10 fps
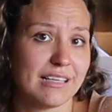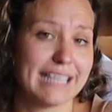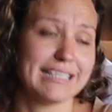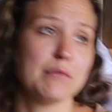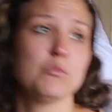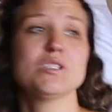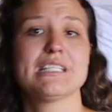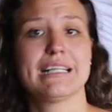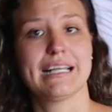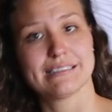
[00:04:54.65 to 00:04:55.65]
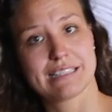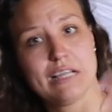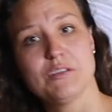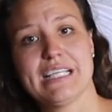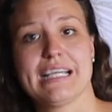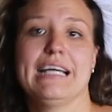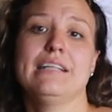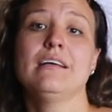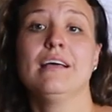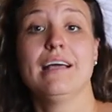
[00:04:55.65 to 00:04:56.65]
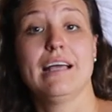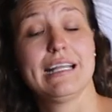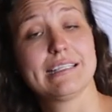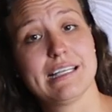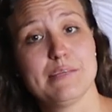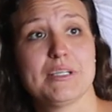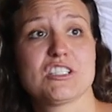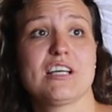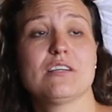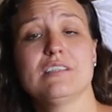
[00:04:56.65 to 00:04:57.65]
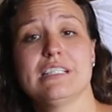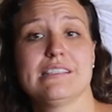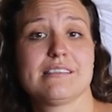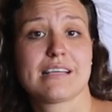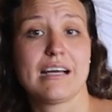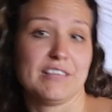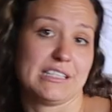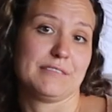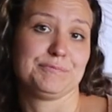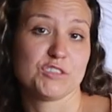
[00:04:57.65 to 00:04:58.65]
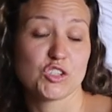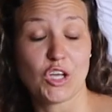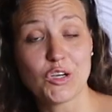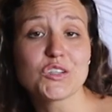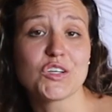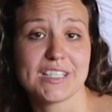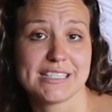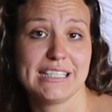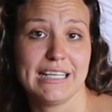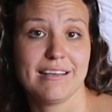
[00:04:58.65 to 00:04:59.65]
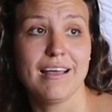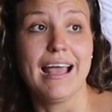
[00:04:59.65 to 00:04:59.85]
And then mostly it gets cloudy again and Kilimanjaro is covered, so you're not gonna see it.